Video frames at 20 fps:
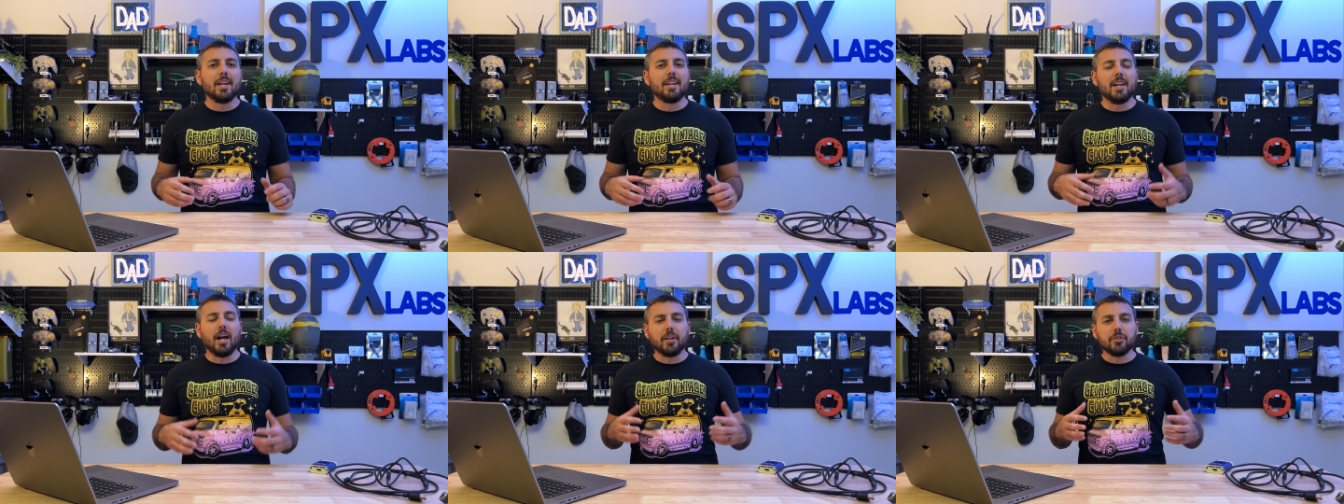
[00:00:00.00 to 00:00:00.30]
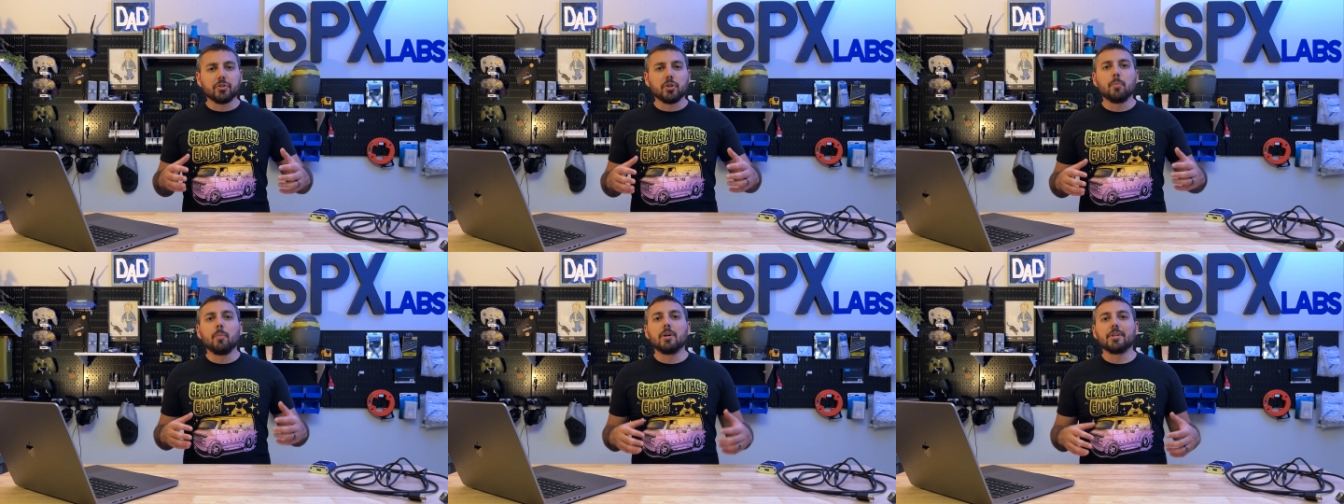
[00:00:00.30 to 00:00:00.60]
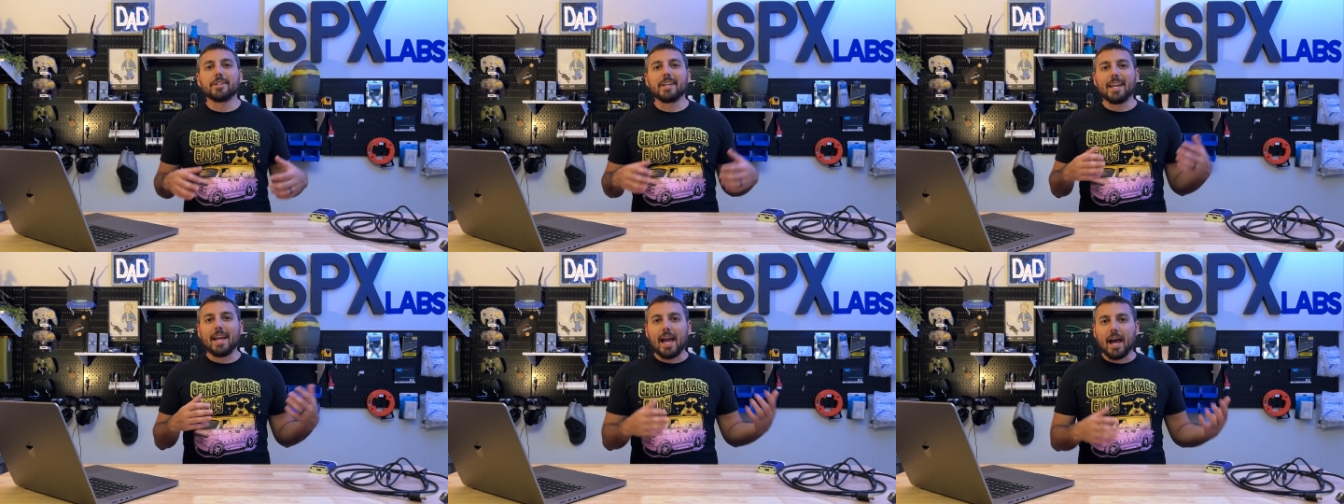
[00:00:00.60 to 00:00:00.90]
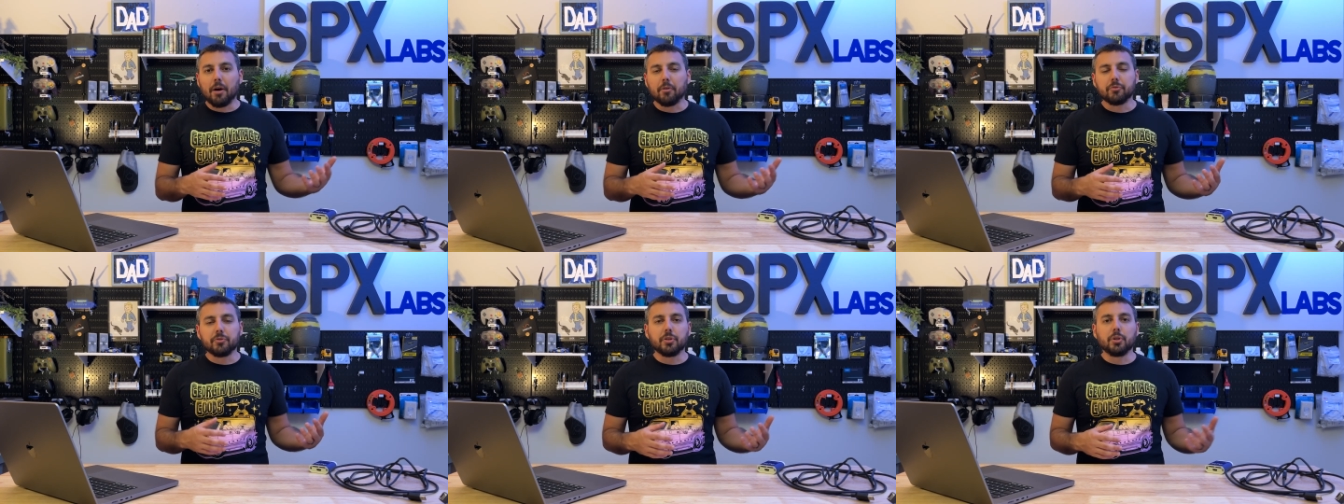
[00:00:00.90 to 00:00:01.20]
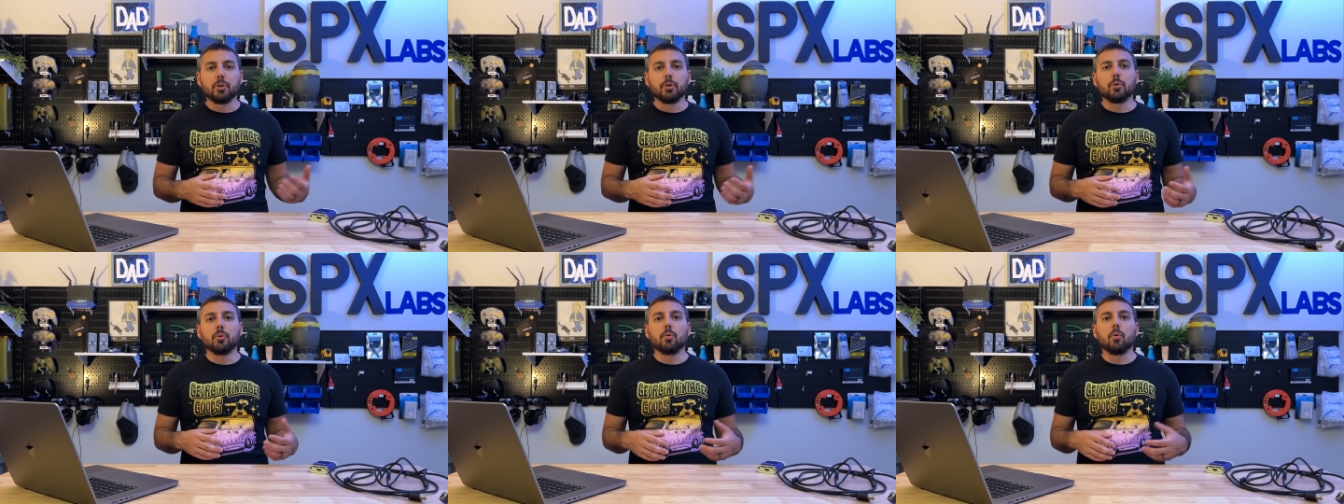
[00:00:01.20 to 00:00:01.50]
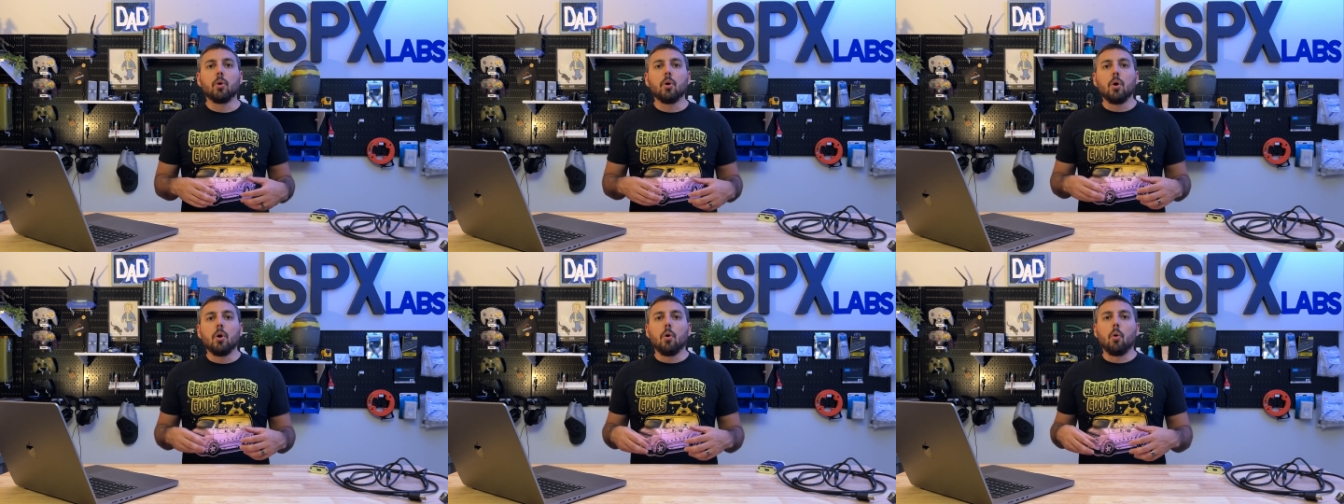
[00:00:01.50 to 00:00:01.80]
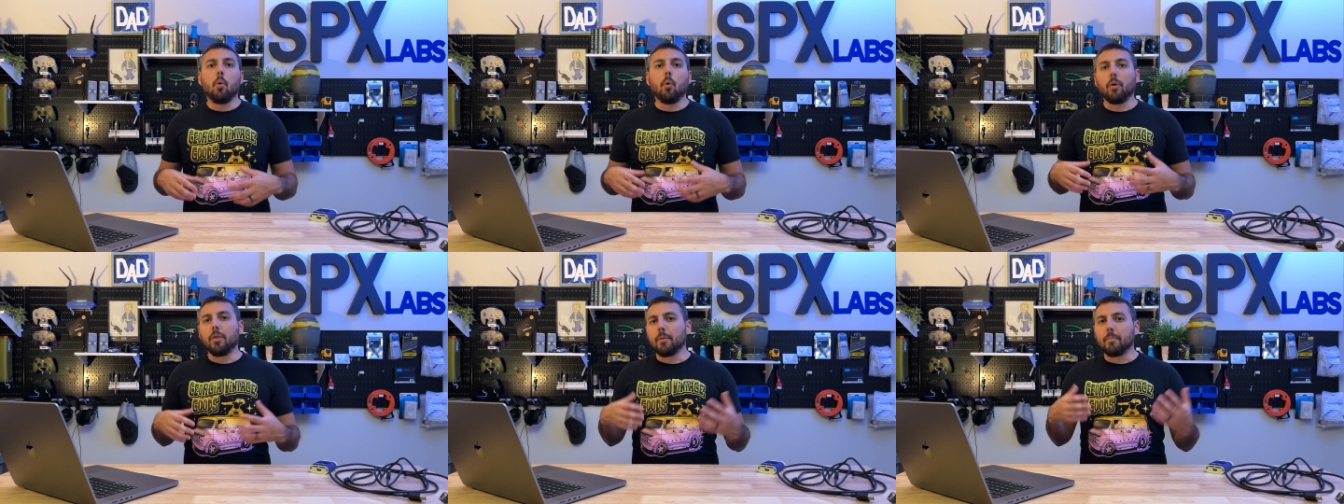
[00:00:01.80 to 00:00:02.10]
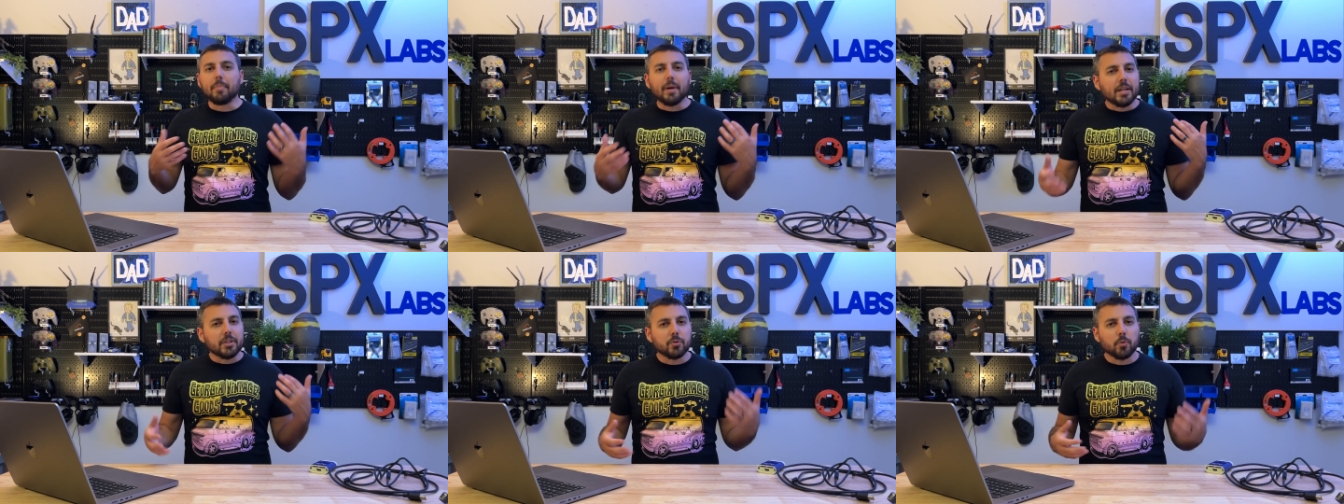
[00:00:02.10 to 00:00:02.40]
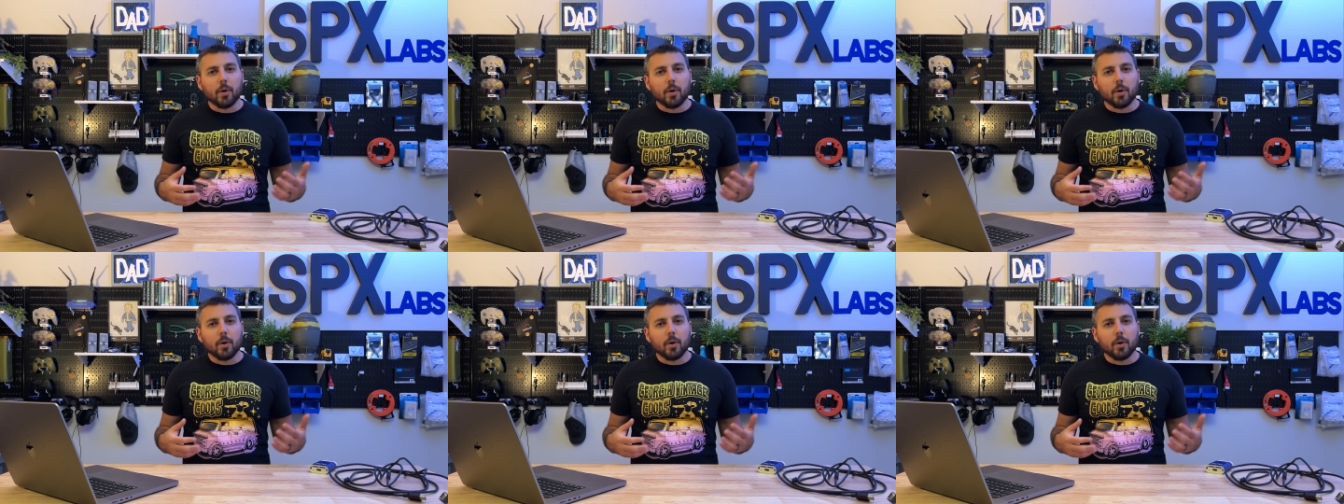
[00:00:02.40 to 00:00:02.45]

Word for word: not so much a how-to or the best